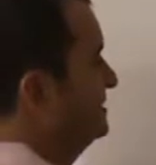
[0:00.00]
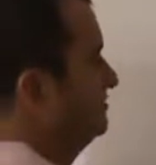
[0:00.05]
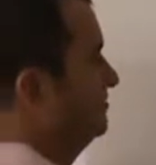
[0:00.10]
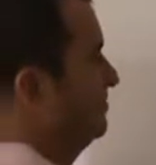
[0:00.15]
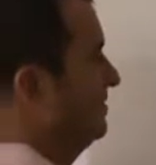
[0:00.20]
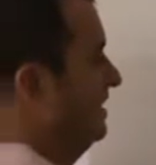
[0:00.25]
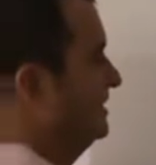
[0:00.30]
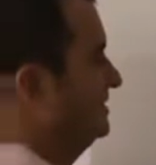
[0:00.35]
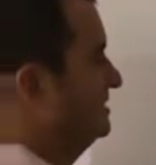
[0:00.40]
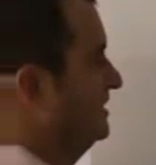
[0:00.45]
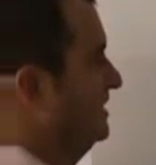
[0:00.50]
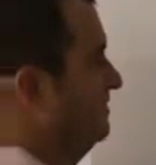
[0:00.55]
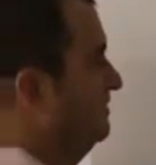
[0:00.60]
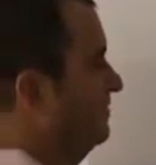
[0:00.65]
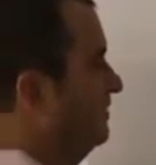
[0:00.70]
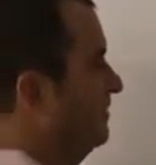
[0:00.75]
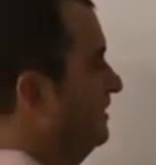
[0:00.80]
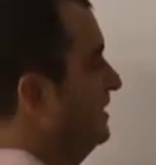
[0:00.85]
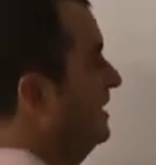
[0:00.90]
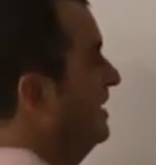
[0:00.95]
this price
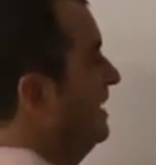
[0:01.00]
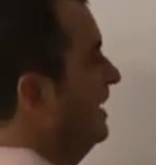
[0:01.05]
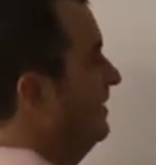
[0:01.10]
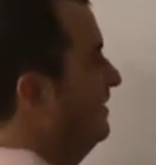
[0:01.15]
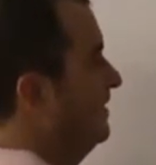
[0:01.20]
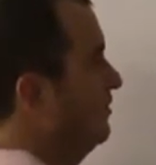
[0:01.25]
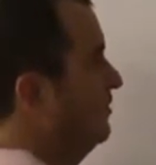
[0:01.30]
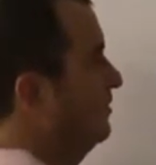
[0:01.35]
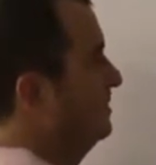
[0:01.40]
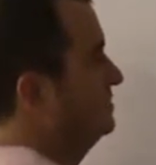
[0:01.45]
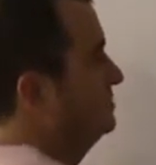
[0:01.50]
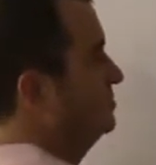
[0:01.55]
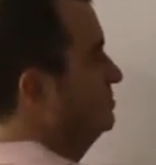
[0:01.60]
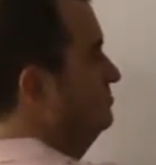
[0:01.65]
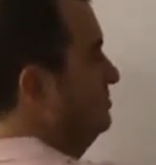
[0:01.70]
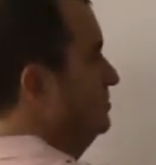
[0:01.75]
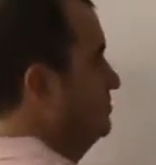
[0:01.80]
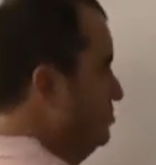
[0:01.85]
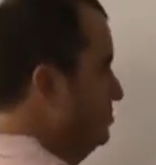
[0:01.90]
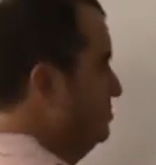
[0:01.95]
level and they wanted to
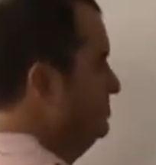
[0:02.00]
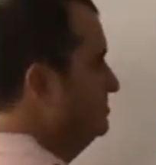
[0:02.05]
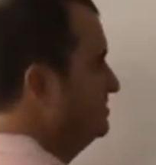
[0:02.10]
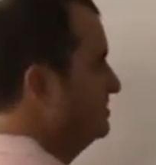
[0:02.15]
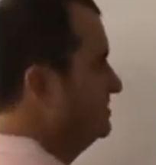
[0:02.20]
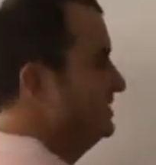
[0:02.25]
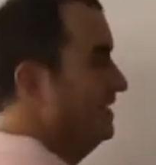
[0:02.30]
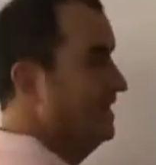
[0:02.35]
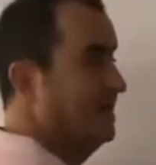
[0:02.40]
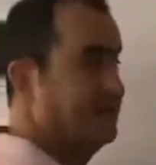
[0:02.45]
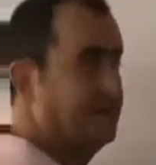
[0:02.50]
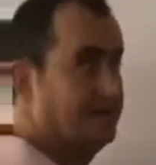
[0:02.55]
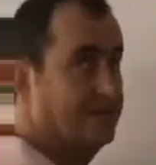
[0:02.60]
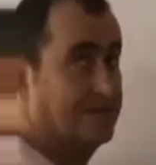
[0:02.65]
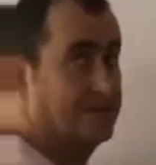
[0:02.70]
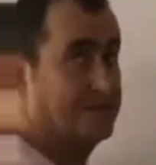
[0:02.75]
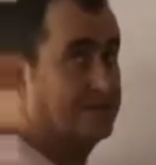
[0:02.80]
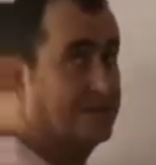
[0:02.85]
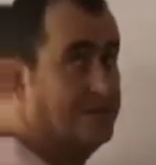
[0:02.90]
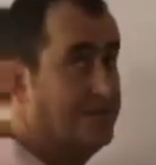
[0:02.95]
reduce
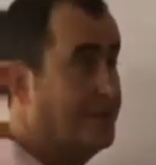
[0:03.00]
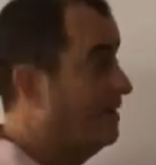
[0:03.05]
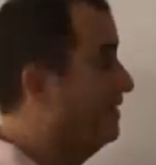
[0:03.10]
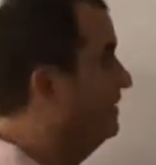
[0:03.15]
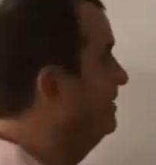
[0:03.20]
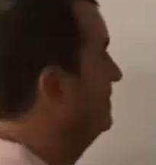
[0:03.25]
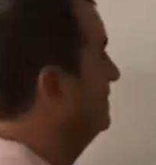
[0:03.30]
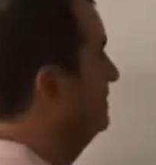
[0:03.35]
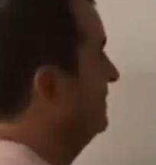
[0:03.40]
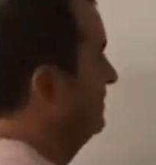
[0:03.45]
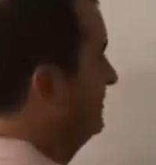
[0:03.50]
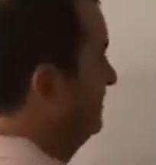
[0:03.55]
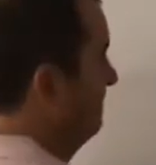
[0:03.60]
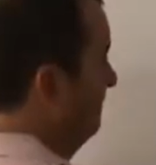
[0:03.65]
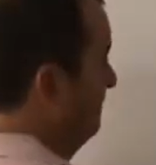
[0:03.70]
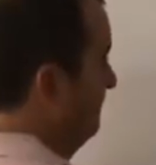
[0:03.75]
aggregate demand